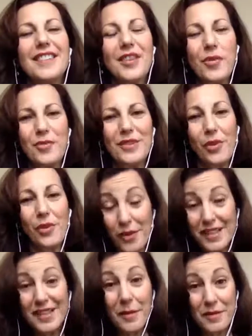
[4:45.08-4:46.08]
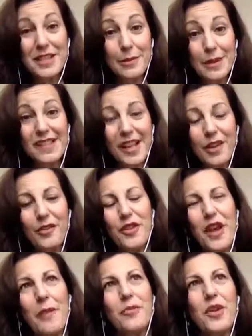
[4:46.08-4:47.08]
So there is something to be said for
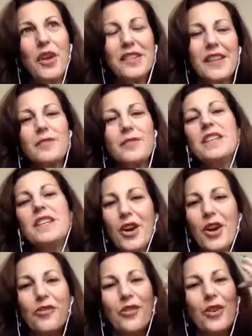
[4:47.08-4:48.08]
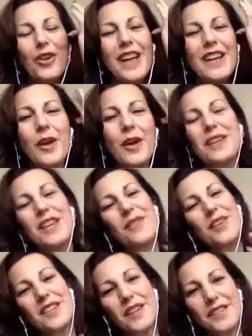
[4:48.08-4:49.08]
that, but we also have to be careful that we give
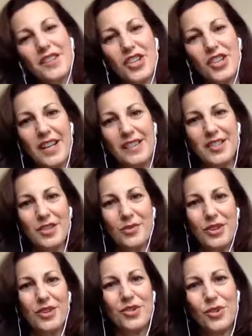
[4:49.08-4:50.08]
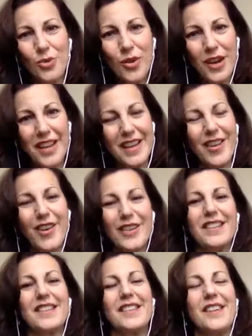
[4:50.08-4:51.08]
ourselves a chance to enjoy our
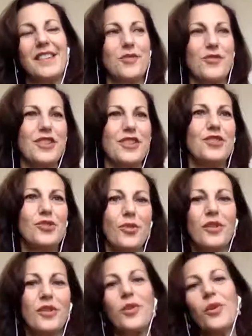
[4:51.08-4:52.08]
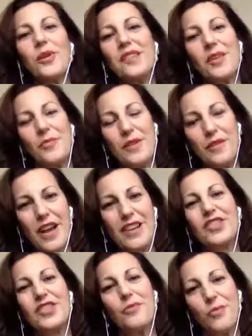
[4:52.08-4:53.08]
success or enjoy the goals that we've
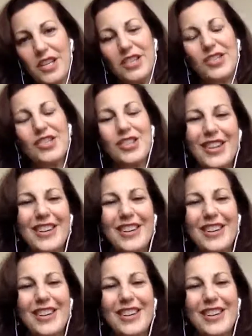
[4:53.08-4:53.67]
actually reached.